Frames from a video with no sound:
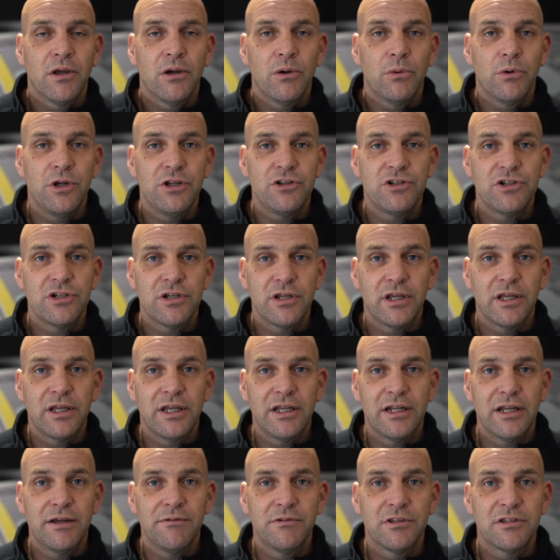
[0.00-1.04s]
which
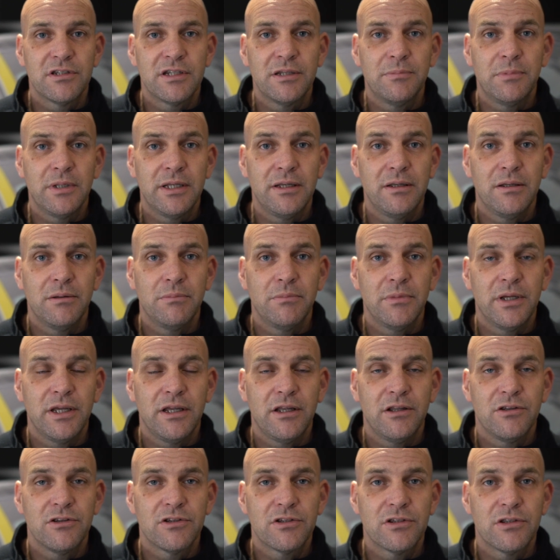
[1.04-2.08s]
inevitably
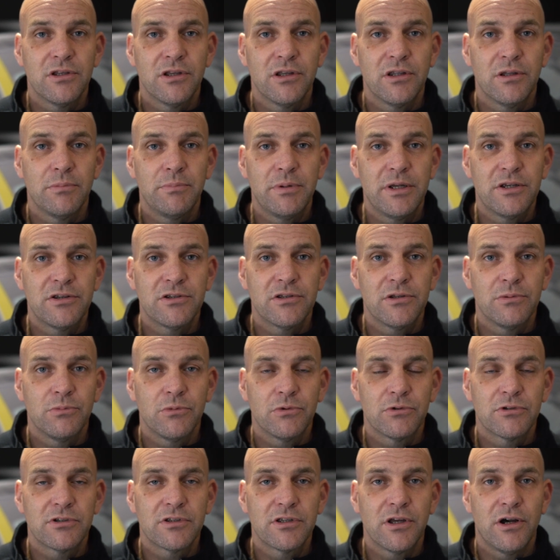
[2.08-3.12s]
means that the piston
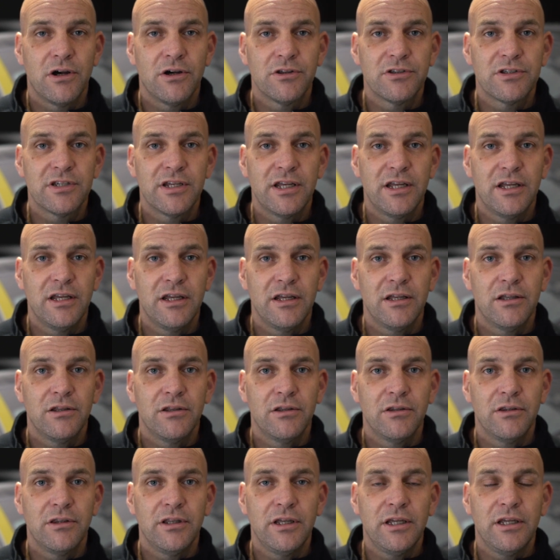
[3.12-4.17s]
will start to hit
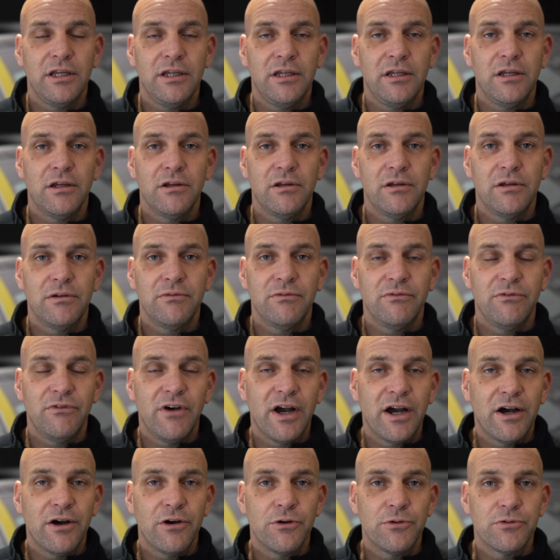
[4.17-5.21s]
the
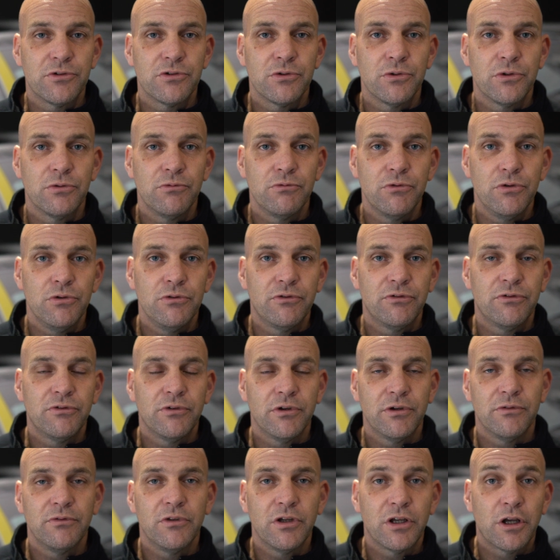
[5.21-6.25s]
valves or the roof
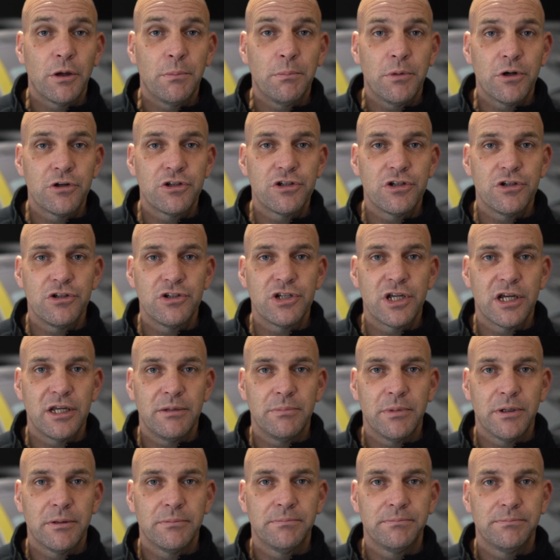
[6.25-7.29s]
of the combustion
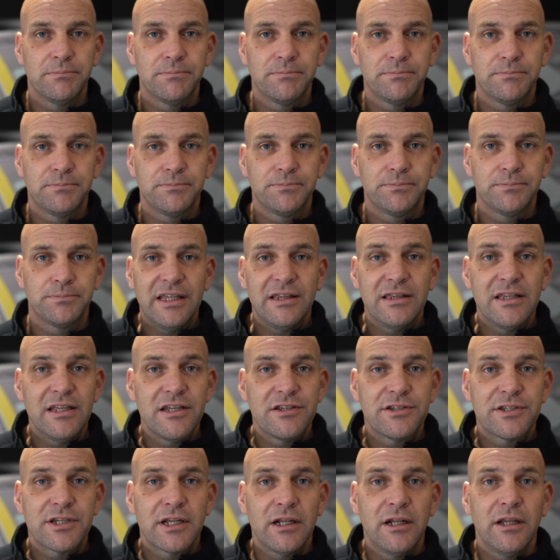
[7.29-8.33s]
chamber. In
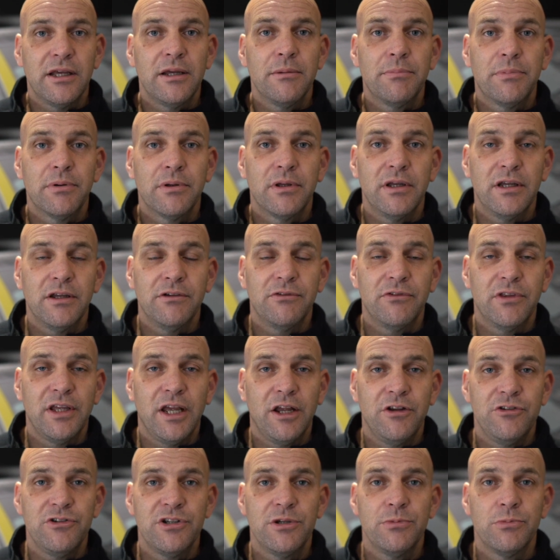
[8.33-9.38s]
this clip, if the
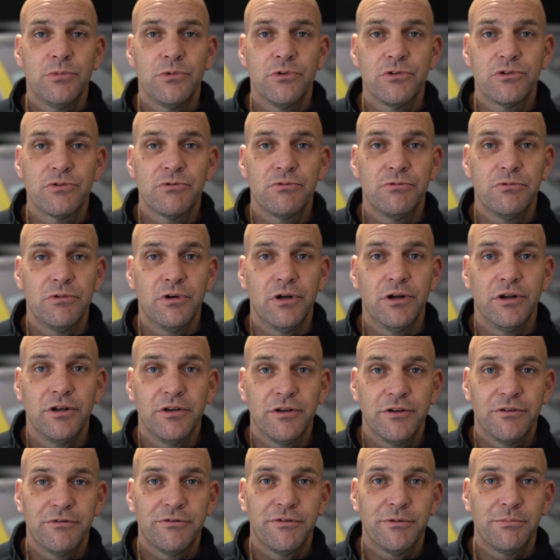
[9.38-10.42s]
engine was
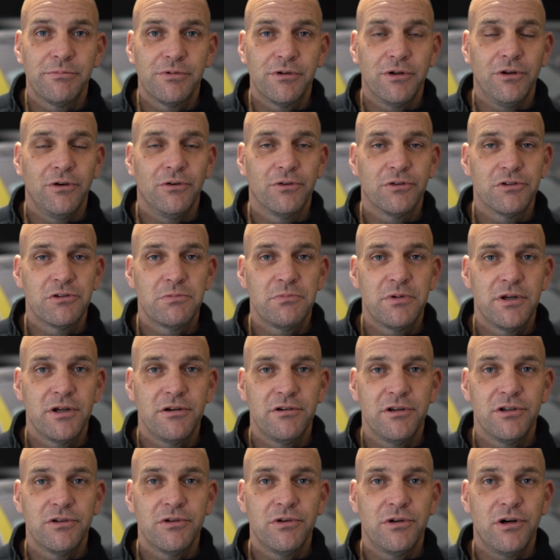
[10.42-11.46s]
run for prolonged
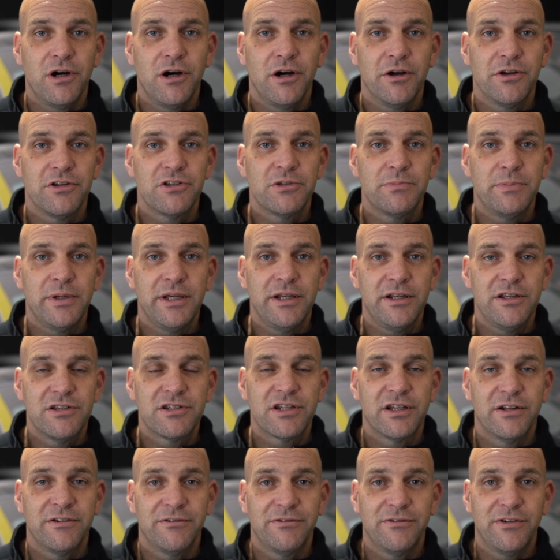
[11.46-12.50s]
period or high speed, it's
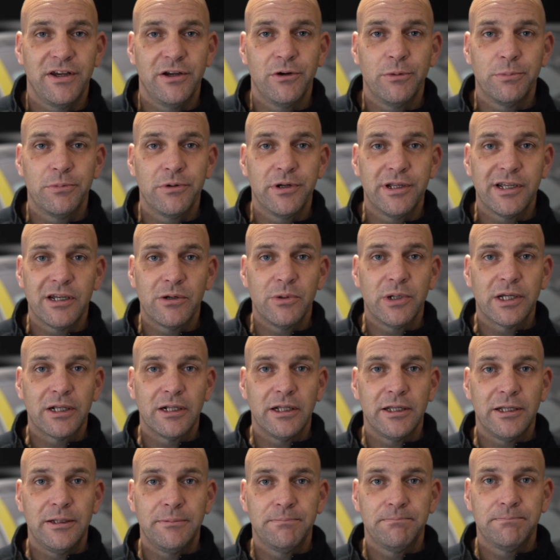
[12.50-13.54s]
going to fail pretty
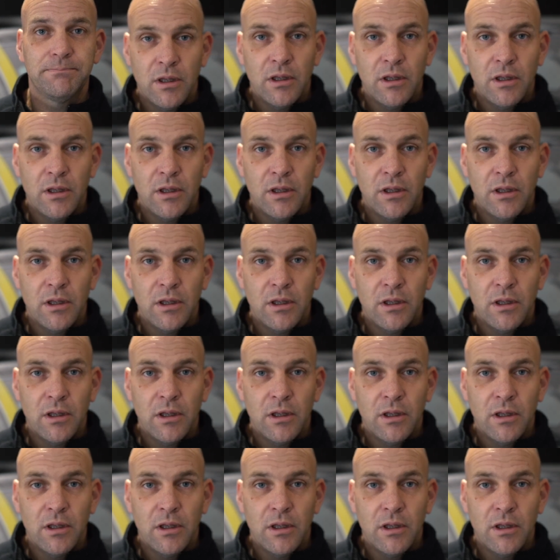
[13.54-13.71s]
quickly.